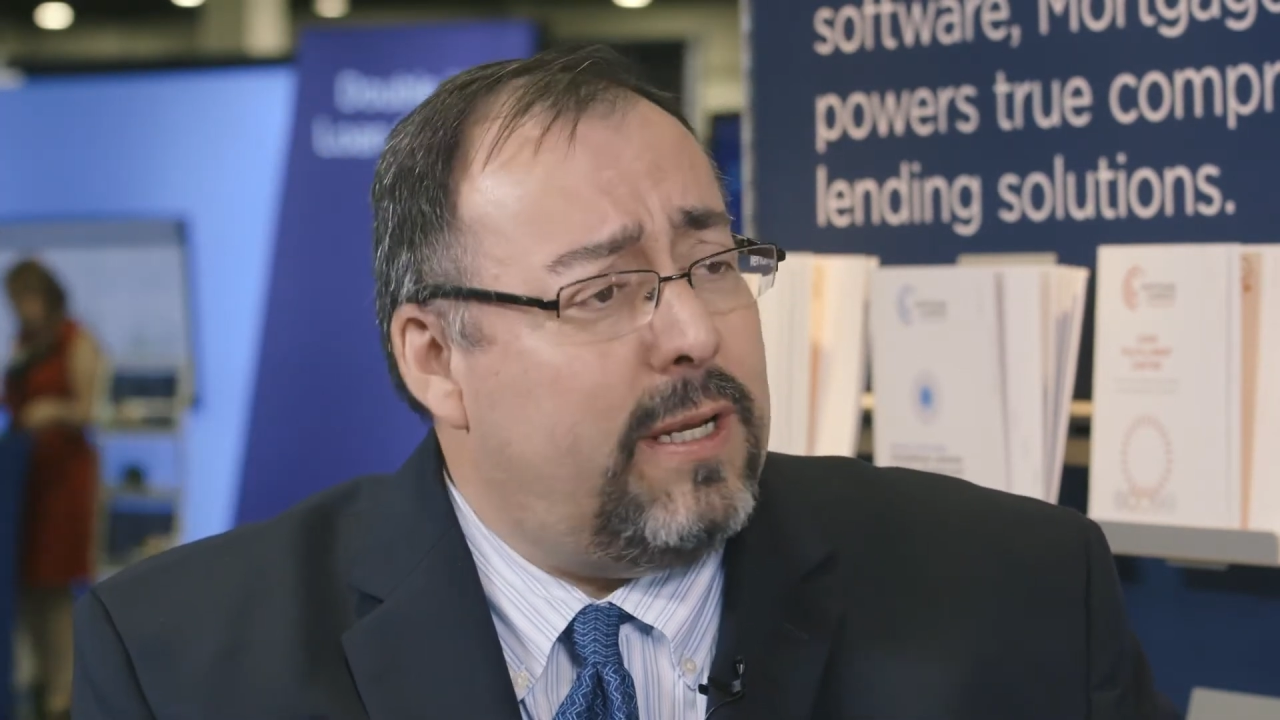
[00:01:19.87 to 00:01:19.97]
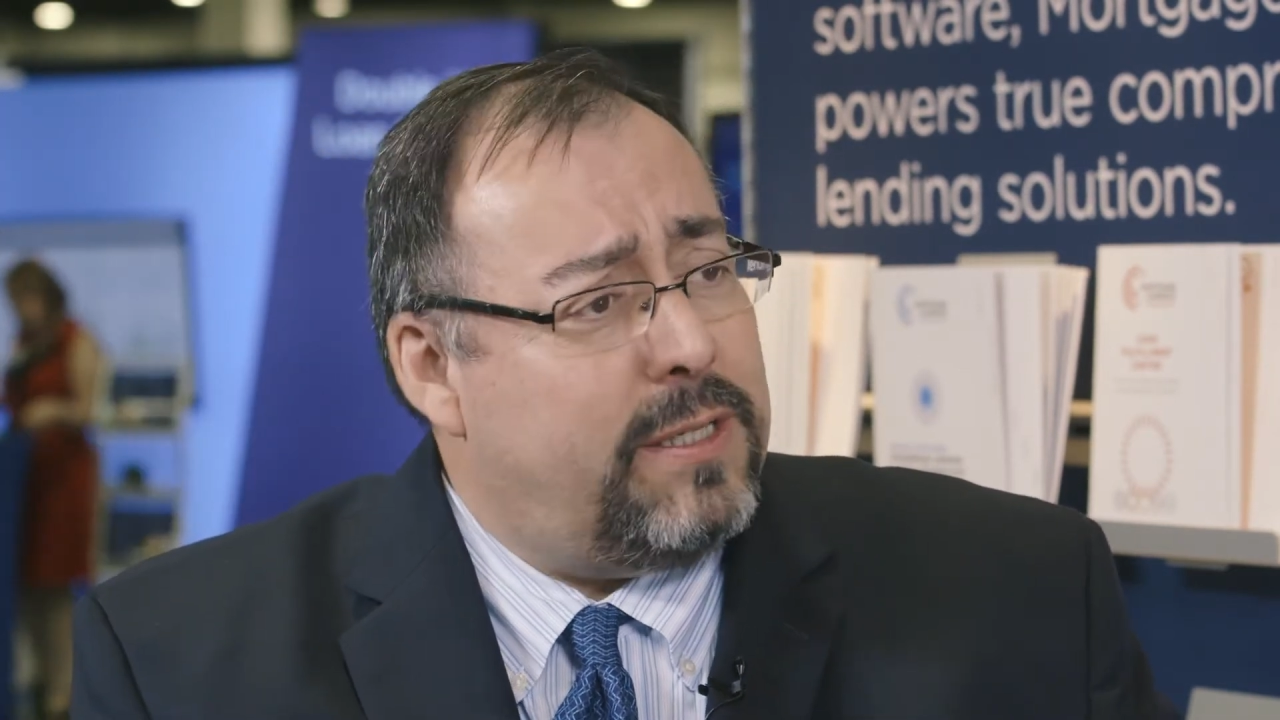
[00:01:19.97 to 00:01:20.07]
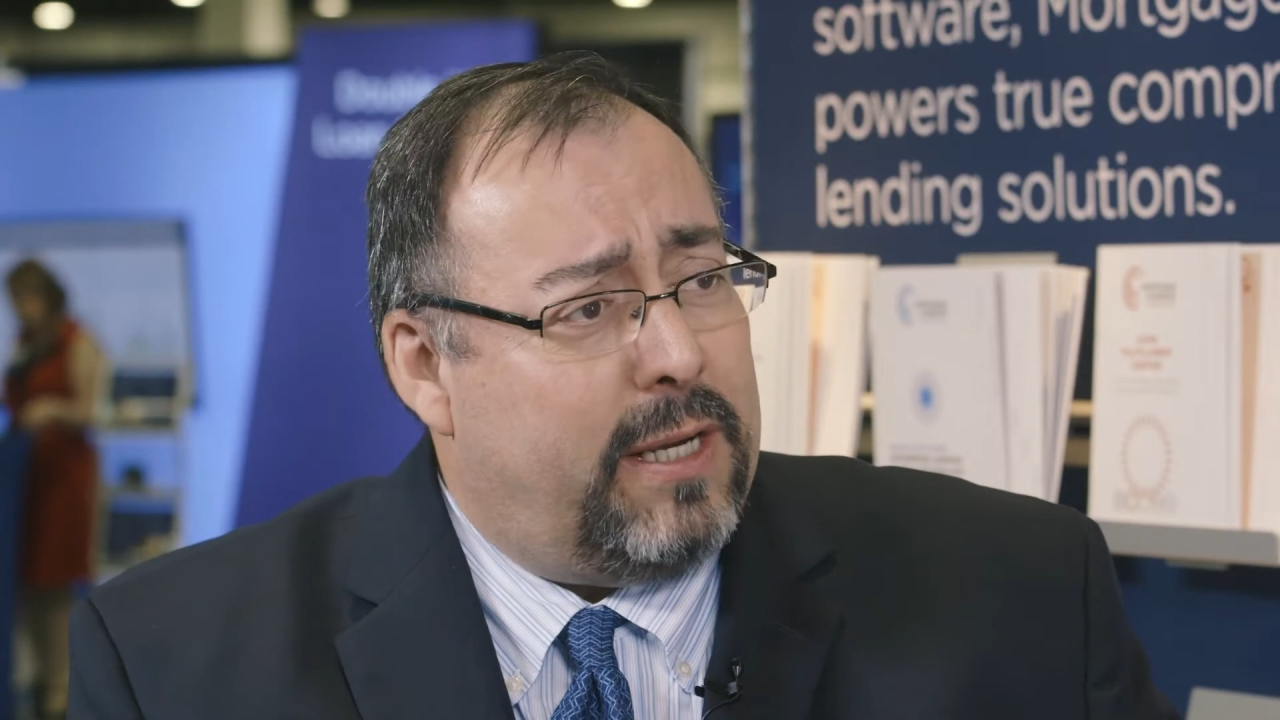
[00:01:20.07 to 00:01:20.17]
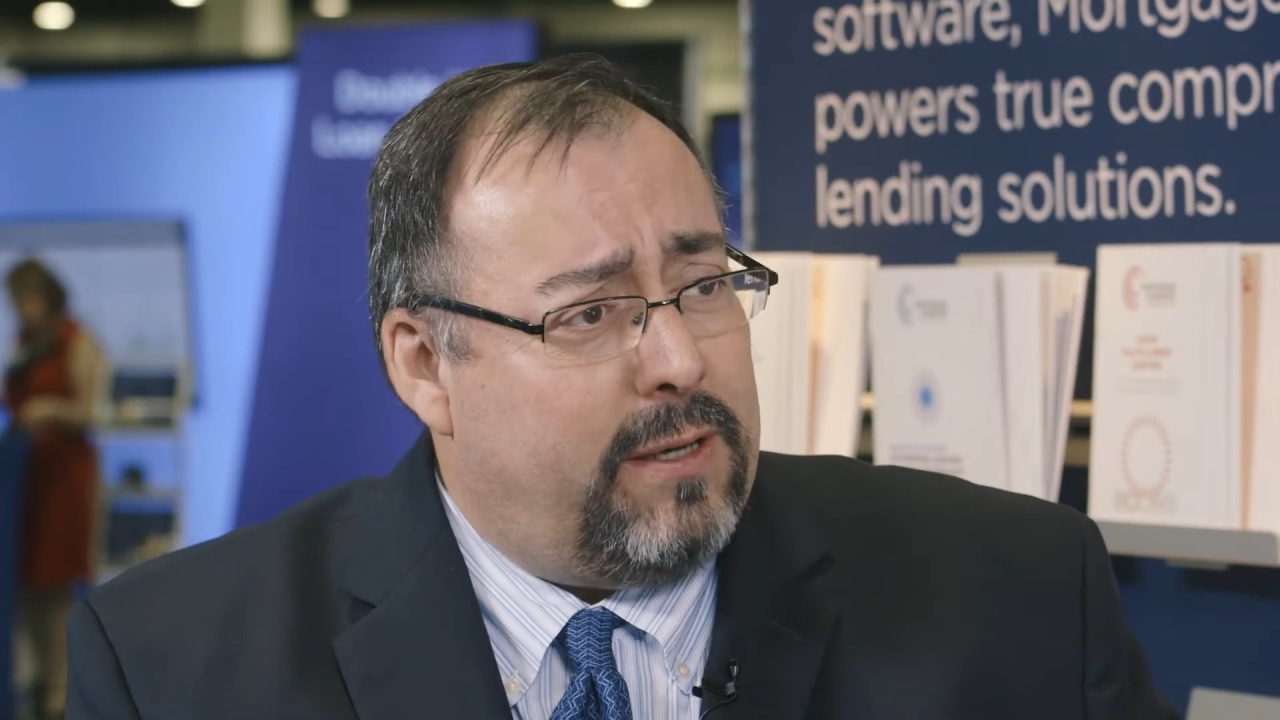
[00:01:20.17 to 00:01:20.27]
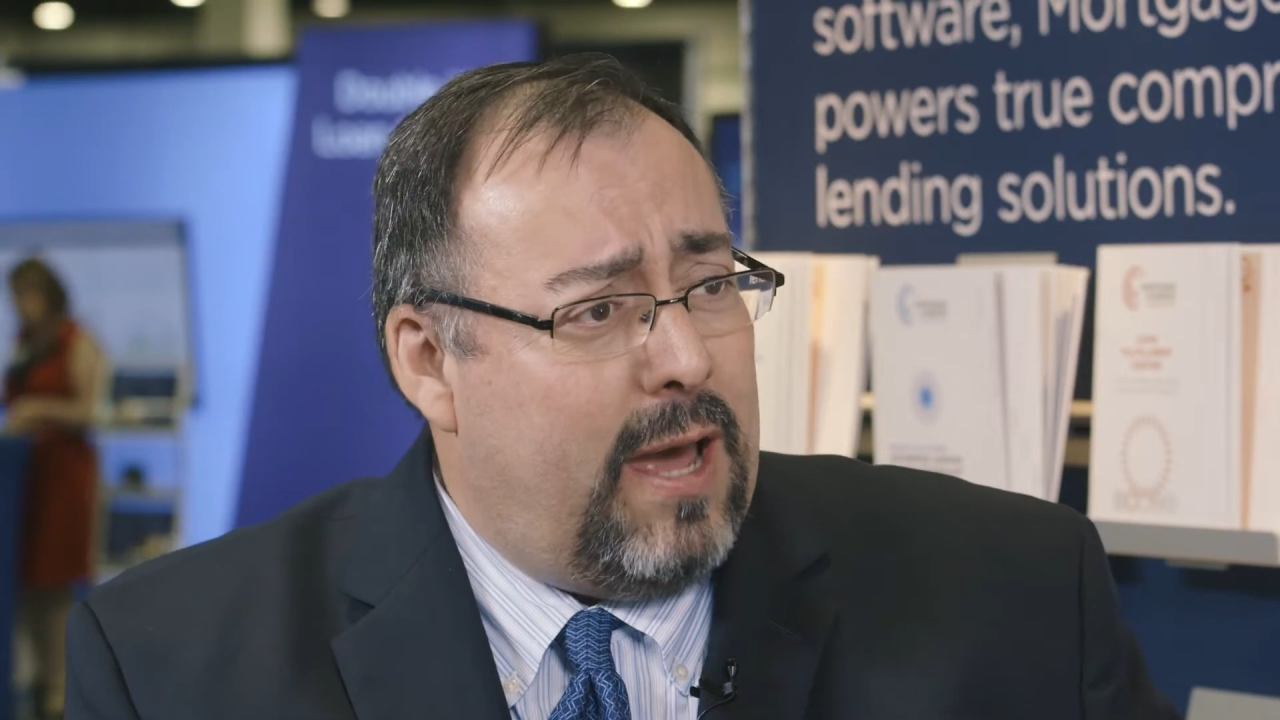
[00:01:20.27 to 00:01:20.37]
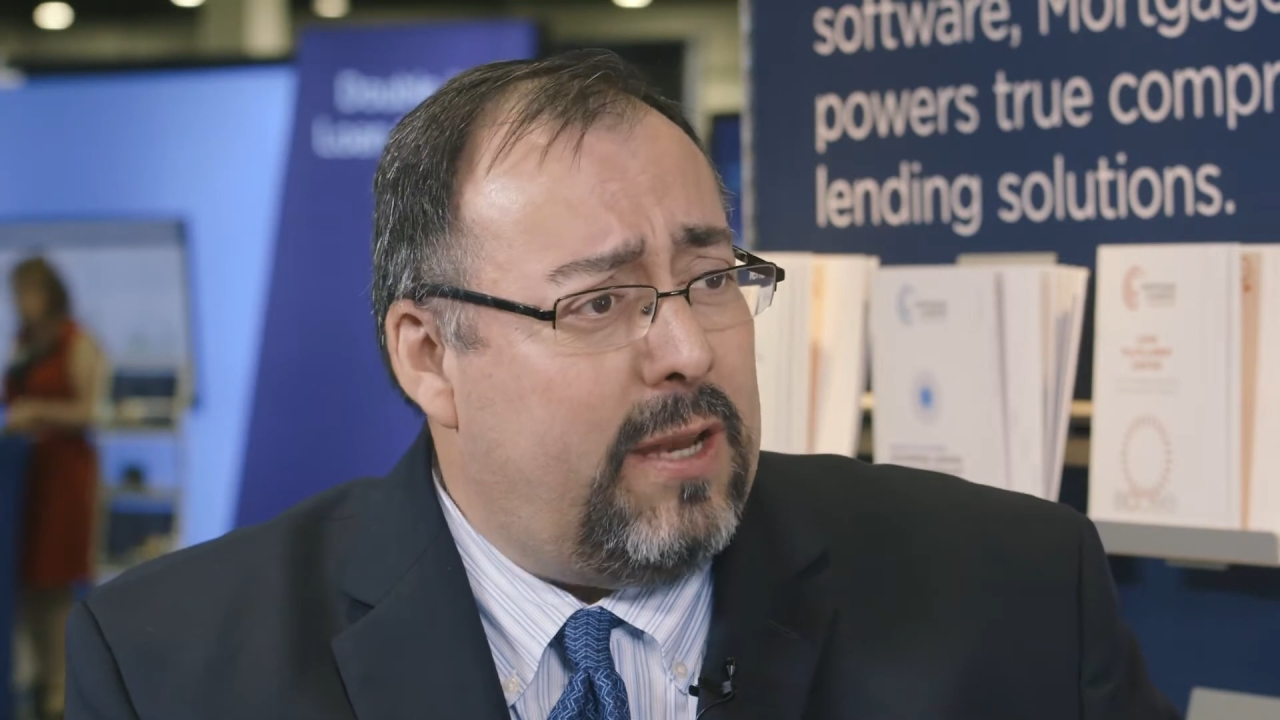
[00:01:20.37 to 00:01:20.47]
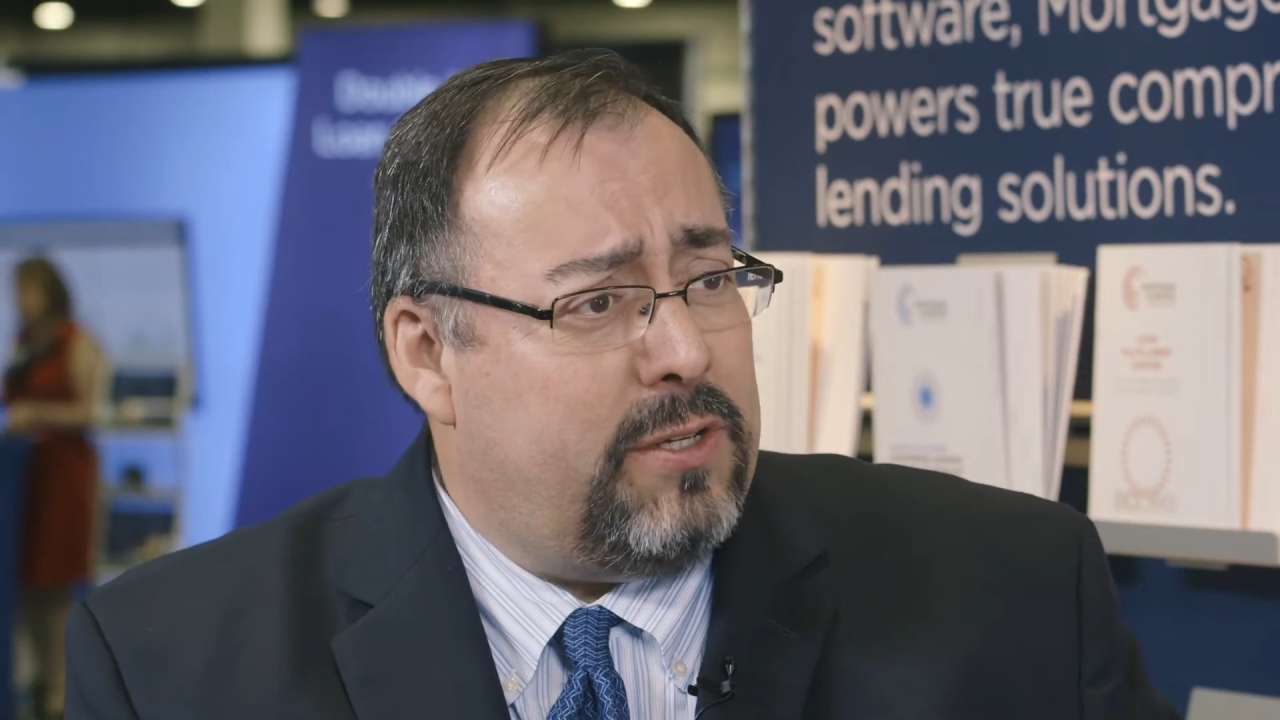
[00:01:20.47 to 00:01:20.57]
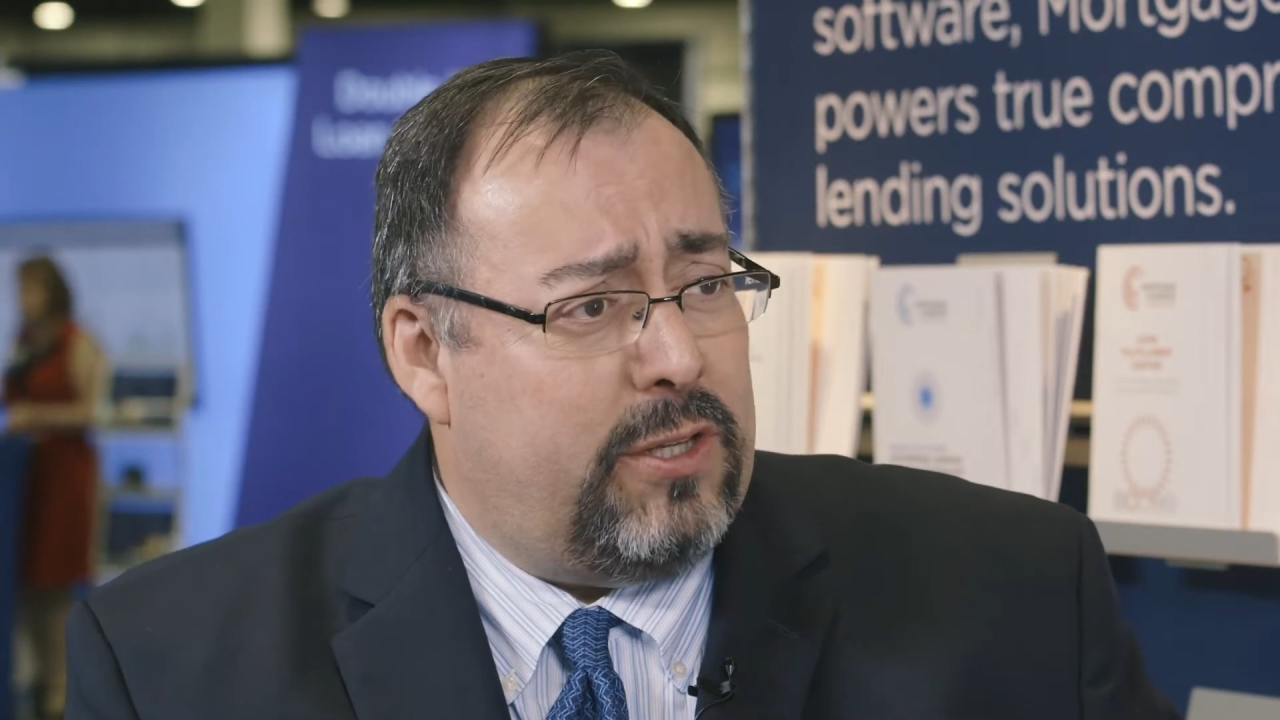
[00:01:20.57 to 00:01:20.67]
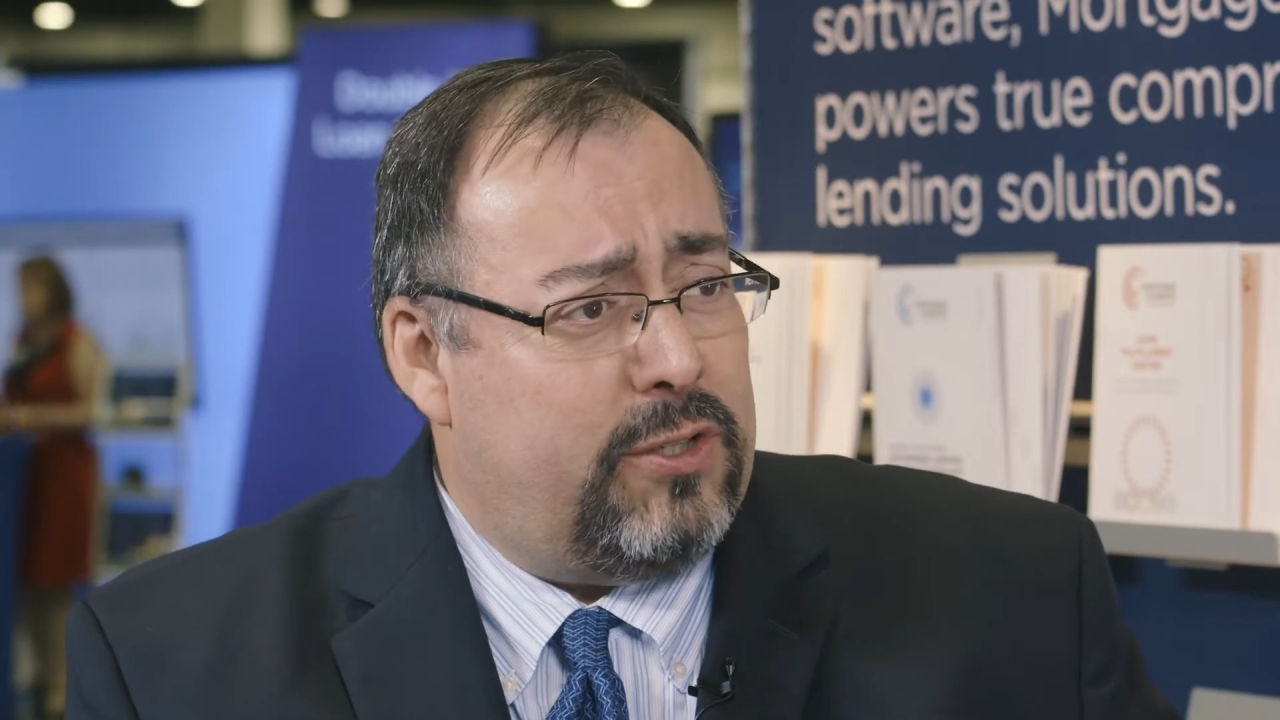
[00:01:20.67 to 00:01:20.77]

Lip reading: at technology,